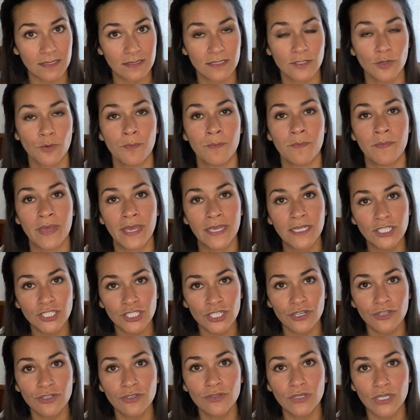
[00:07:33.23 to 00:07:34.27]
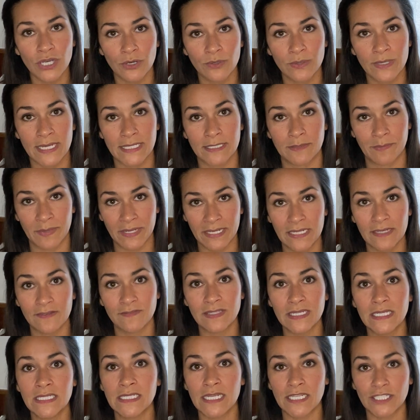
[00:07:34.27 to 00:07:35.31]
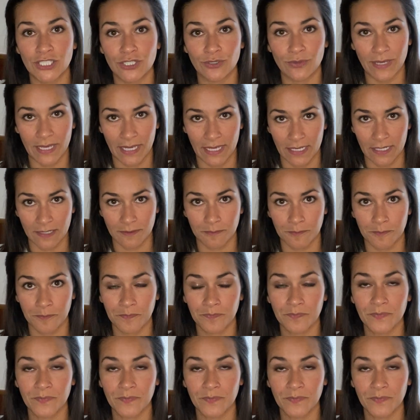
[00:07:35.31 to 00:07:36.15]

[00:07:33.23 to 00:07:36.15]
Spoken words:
So make sure you go to as many of these as you can.